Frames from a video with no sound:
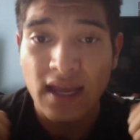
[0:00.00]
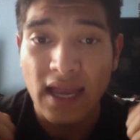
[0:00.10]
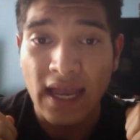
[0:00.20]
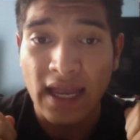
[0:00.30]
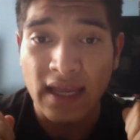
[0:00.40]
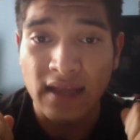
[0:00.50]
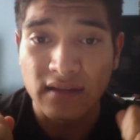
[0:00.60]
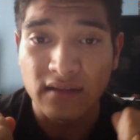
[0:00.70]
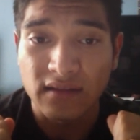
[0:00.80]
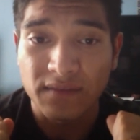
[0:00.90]

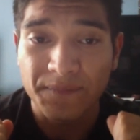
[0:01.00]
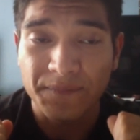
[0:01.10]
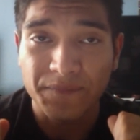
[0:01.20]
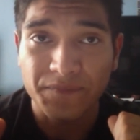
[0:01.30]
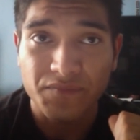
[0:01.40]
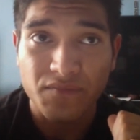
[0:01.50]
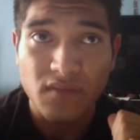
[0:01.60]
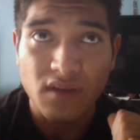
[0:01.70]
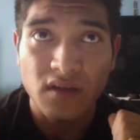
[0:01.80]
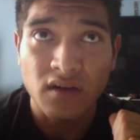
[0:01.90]
and
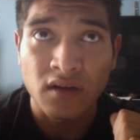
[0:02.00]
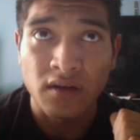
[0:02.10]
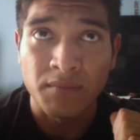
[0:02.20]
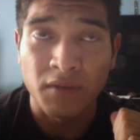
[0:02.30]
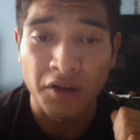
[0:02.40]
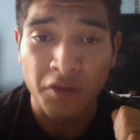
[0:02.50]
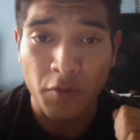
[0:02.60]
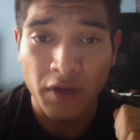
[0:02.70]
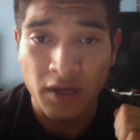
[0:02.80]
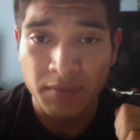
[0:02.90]
all the
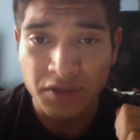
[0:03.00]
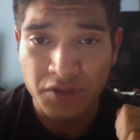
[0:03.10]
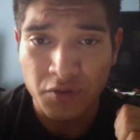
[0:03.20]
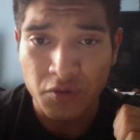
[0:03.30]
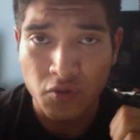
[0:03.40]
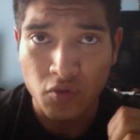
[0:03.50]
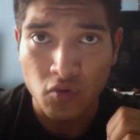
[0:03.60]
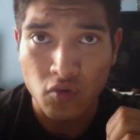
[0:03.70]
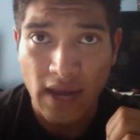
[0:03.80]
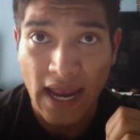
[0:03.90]
way up
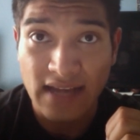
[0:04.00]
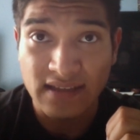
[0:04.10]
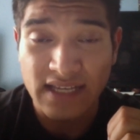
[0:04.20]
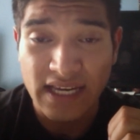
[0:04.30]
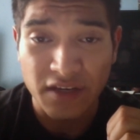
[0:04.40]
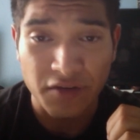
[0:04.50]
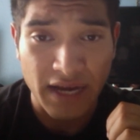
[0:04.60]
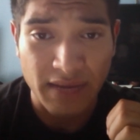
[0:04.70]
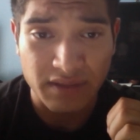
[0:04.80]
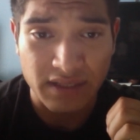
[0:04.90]
to 18
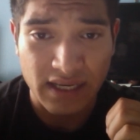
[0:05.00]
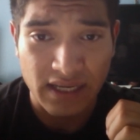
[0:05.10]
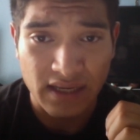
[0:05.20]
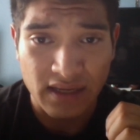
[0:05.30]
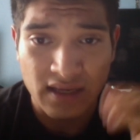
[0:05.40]
grams a day,